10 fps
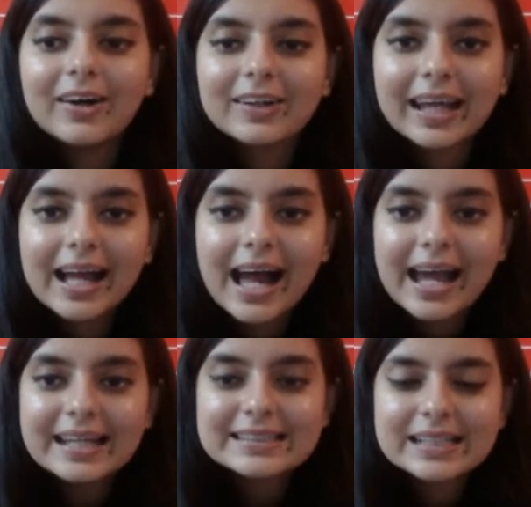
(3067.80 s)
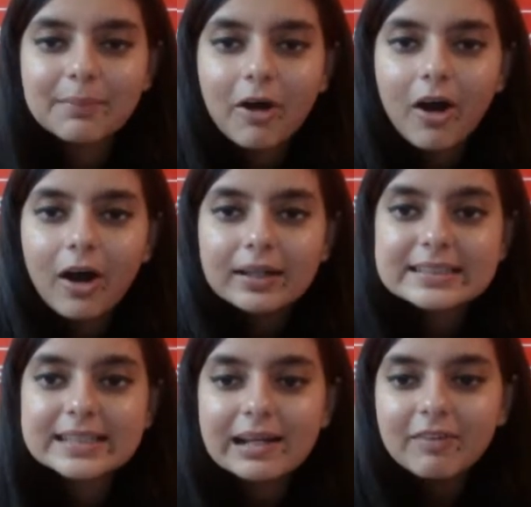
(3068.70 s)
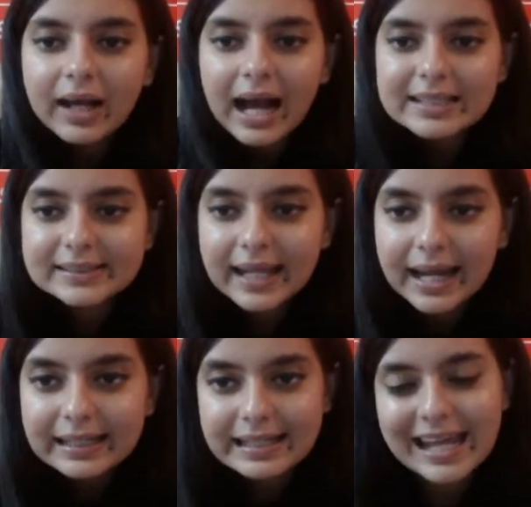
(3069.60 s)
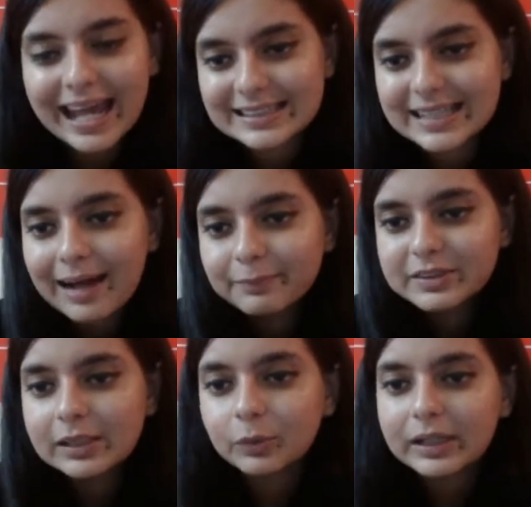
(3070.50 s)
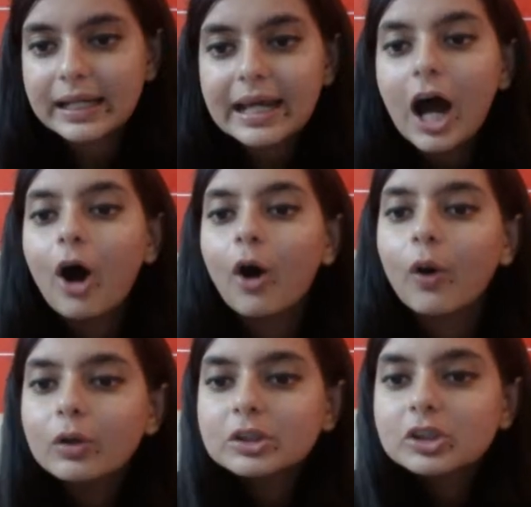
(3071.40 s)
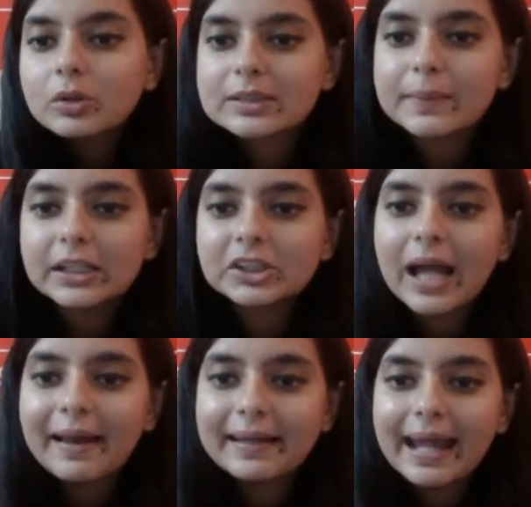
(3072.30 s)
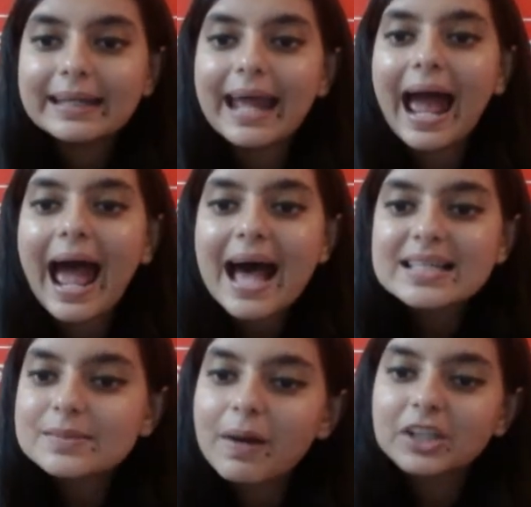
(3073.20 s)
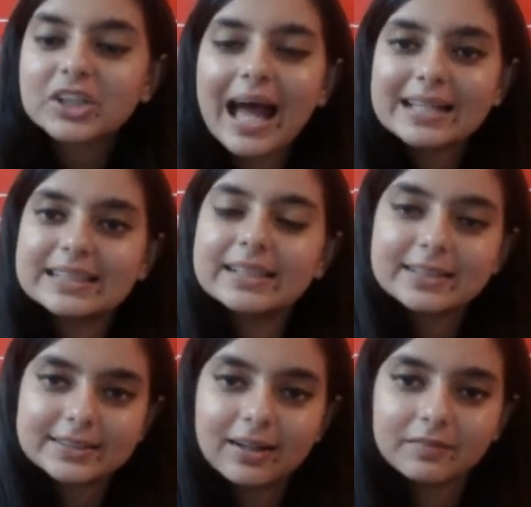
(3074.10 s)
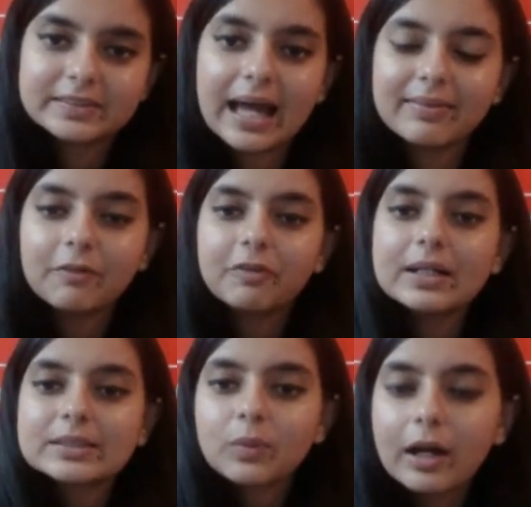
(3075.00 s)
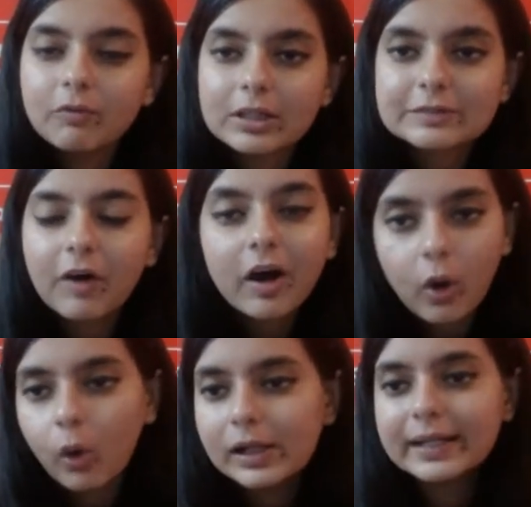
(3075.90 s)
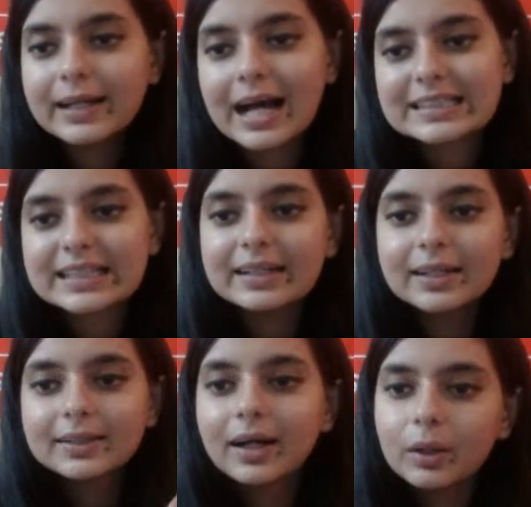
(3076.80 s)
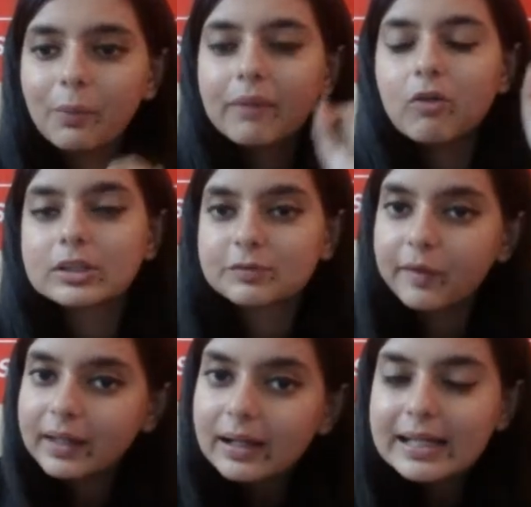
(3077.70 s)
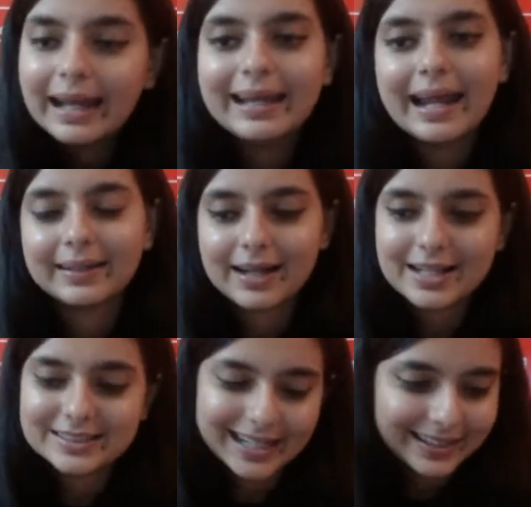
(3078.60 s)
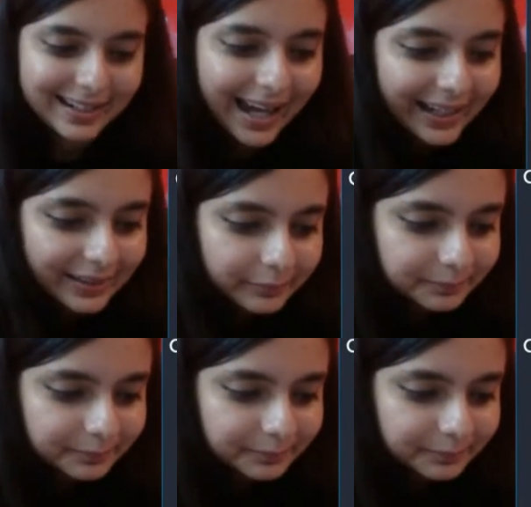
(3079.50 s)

Okay, guys, come on. Silver casket, yes, absolutely. Who choose me shall get as much as he deserves. And the first one was for golden casket. The third one was for the lead casket, right?